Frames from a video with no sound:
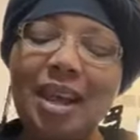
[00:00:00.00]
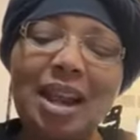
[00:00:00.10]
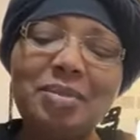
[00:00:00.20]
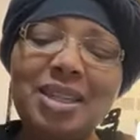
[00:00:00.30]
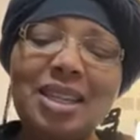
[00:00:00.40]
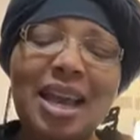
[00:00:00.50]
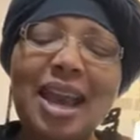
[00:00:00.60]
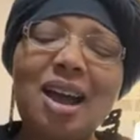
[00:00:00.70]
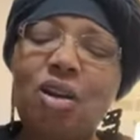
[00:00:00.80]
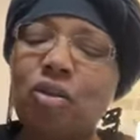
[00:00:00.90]
And I'm just like,
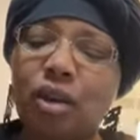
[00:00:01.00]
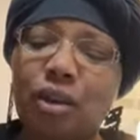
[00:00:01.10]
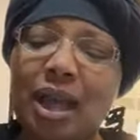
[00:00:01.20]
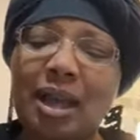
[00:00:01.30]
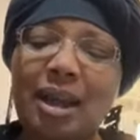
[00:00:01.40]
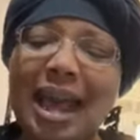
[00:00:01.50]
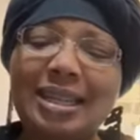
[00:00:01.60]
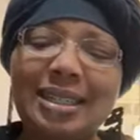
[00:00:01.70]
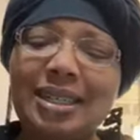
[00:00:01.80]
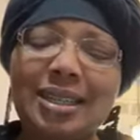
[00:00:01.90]
I don't know. I,
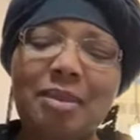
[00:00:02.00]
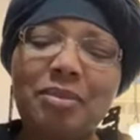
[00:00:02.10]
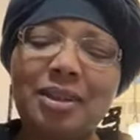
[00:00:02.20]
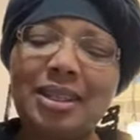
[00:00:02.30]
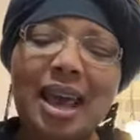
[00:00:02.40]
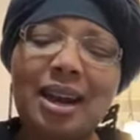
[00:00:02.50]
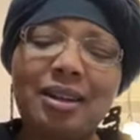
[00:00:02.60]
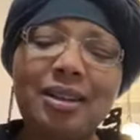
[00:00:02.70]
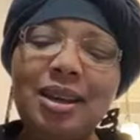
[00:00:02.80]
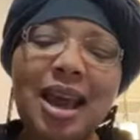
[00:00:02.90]
I just, I'm just had
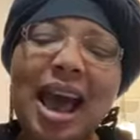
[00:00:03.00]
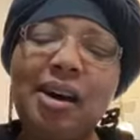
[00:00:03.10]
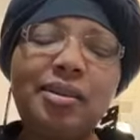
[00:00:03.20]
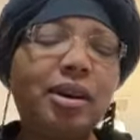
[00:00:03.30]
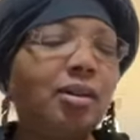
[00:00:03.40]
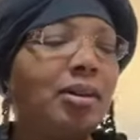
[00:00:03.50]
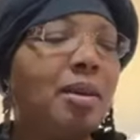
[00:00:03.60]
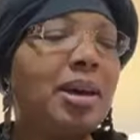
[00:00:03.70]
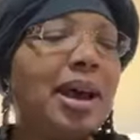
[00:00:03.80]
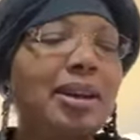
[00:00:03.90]
a, I don't know.
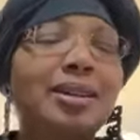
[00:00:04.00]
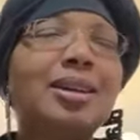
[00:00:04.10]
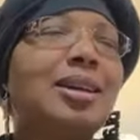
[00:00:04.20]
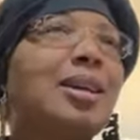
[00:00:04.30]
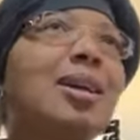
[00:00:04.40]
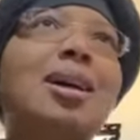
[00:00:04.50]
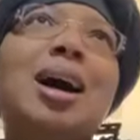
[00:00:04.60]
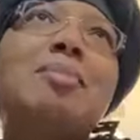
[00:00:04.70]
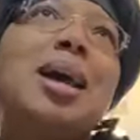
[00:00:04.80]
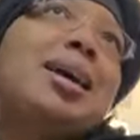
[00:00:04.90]
I'm gonna had a,
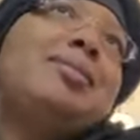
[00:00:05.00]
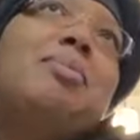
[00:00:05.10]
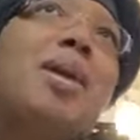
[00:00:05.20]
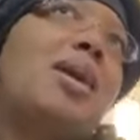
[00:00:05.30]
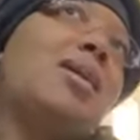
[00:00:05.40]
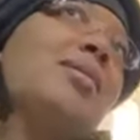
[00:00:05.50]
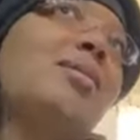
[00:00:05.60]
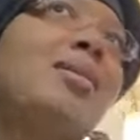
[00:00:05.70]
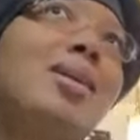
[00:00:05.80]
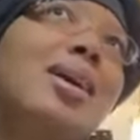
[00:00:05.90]
I'm like, man,
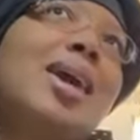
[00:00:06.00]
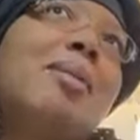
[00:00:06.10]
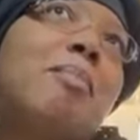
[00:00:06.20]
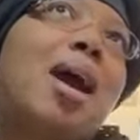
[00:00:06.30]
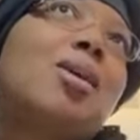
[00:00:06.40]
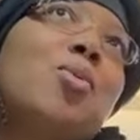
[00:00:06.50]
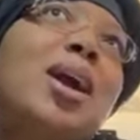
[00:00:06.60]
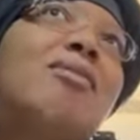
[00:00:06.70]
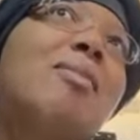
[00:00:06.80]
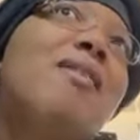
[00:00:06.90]
can't
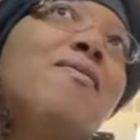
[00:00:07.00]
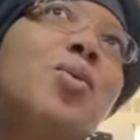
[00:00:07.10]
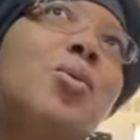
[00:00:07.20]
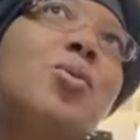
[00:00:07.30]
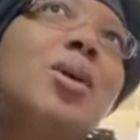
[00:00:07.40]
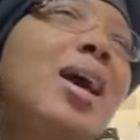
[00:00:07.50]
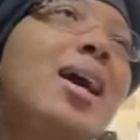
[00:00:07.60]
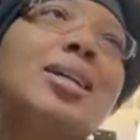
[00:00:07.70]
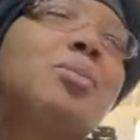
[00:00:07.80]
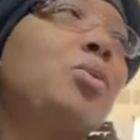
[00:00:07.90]
microwave my food.
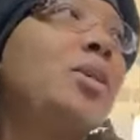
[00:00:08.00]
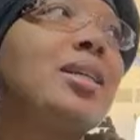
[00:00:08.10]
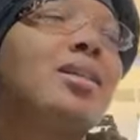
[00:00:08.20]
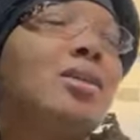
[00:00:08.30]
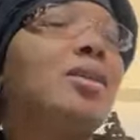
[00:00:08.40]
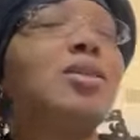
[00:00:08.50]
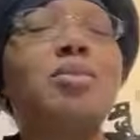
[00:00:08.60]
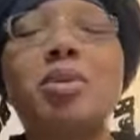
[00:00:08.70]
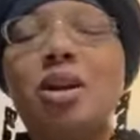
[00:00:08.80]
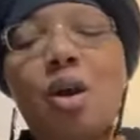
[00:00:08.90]
I'm like, boy, this is going, this is
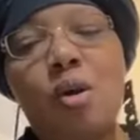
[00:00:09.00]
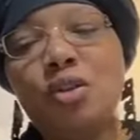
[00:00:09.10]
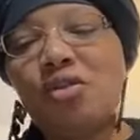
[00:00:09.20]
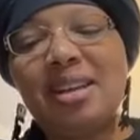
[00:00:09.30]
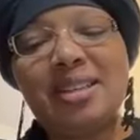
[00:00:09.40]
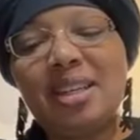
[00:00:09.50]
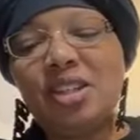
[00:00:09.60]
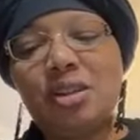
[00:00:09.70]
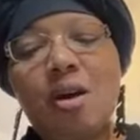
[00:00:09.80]
going to be a long transition.